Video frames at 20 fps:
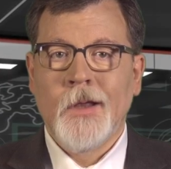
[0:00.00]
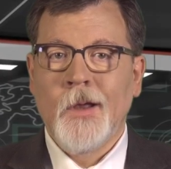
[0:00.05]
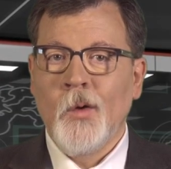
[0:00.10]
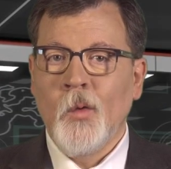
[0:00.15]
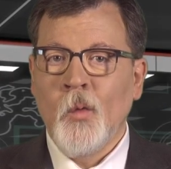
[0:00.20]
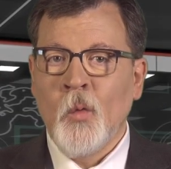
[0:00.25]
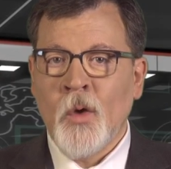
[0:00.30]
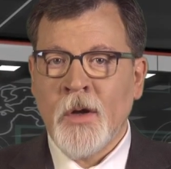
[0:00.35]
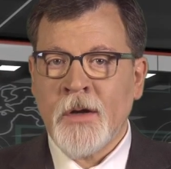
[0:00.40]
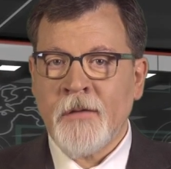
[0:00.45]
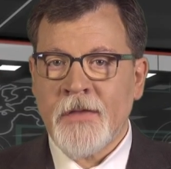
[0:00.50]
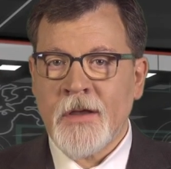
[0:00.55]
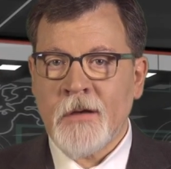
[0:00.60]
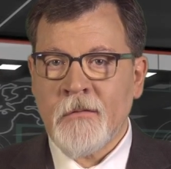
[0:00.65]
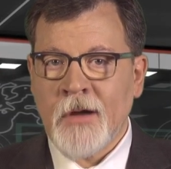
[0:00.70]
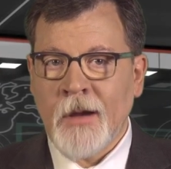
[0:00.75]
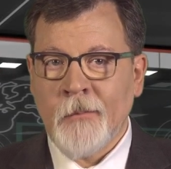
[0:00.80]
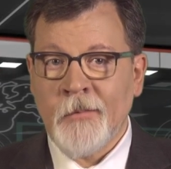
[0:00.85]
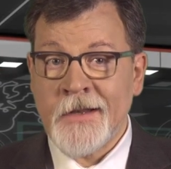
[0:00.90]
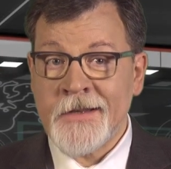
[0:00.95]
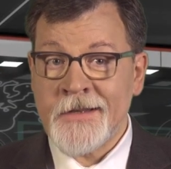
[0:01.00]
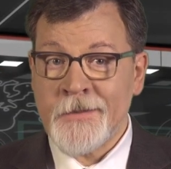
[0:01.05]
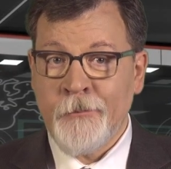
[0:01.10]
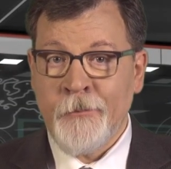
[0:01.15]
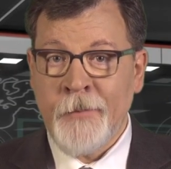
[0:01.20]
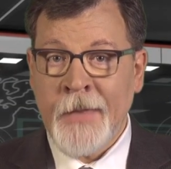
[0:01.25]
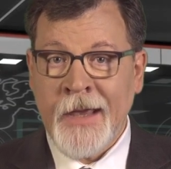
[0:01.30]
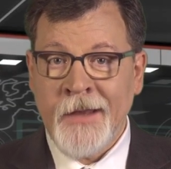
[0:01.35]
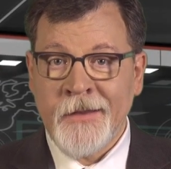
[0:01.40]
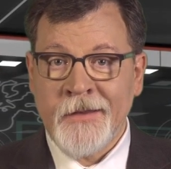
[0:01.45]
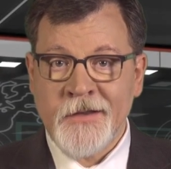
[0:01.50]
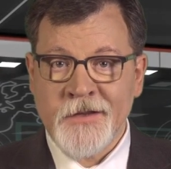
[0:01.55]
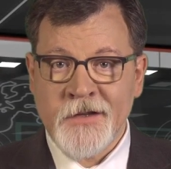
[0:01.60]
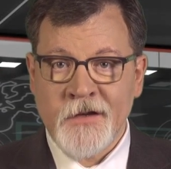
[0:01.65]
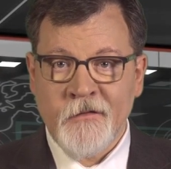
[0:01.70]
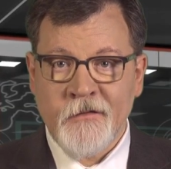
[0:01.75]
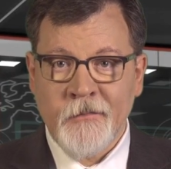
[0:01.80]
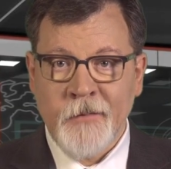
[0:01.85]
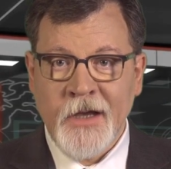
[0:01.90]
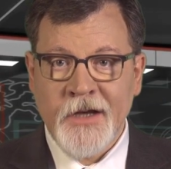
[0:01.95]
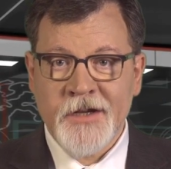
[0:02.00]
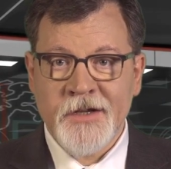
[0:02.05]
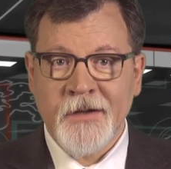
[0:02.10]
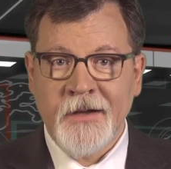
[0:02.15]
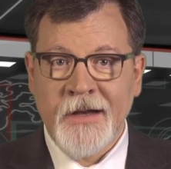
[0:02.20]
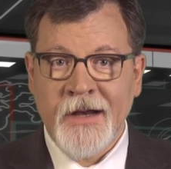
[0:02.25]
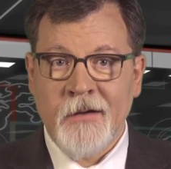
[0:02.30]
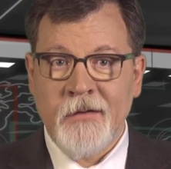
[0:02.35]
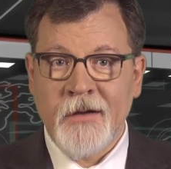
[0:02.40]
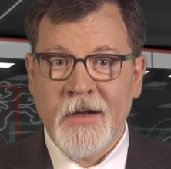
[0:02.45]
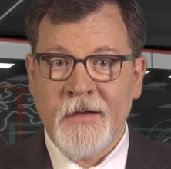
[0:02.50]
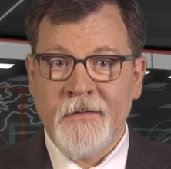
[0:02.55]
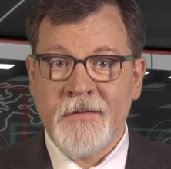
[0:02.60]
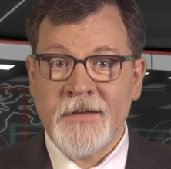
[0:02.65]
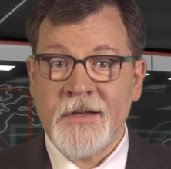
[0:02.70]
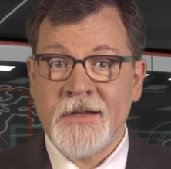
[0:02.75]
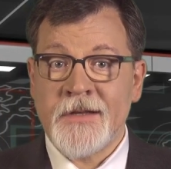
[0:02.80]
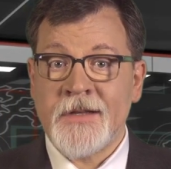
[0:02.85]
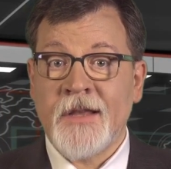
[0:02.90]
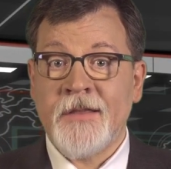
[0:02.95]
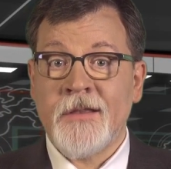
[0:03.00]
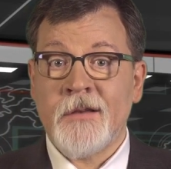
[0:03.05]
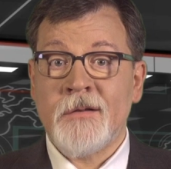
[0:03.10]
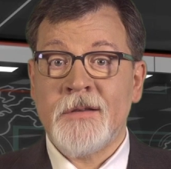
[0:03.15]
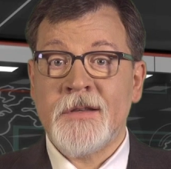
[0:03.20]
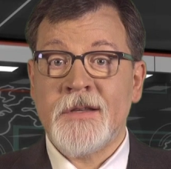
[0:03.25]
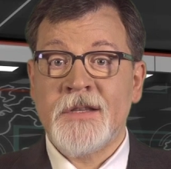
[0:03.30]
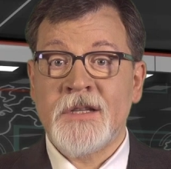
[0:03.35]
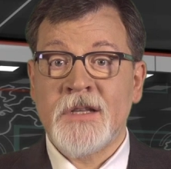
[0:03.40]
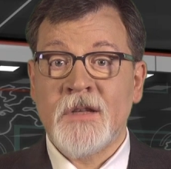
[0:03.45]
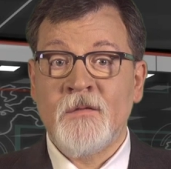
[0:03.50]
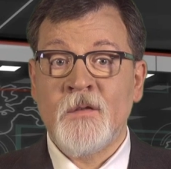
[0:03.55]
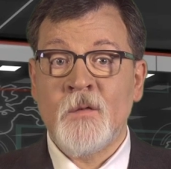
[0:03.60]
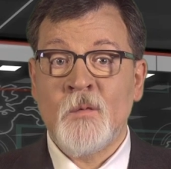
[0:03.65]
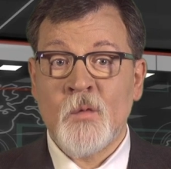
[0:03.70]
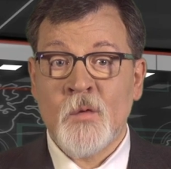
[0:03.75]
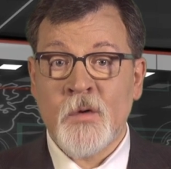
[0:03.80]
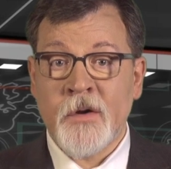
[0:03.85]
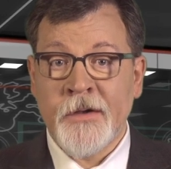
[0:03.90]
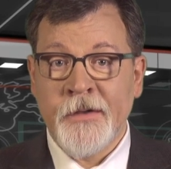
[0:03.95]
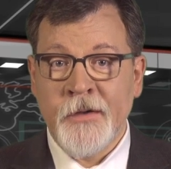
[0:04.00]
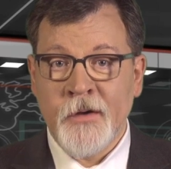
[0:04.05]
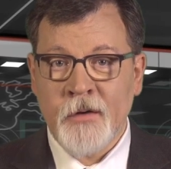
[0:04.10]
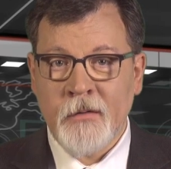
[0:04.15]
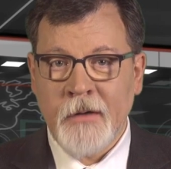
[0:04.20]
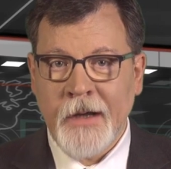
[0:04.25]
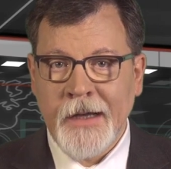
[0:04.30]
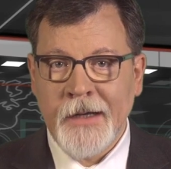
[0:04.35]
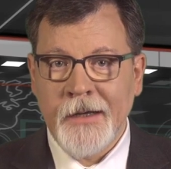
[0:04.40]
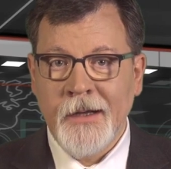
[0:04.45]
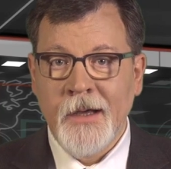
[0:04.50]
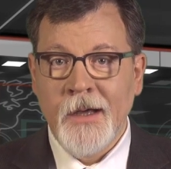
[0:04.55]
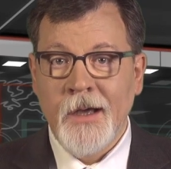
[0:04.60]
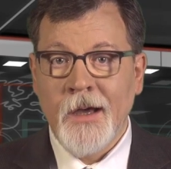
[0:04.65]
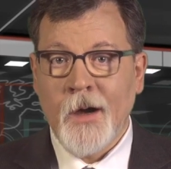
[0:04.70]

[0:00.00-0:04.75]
One of the Kremlin's main disinformation narratives is that there is a civil war in Ukraine.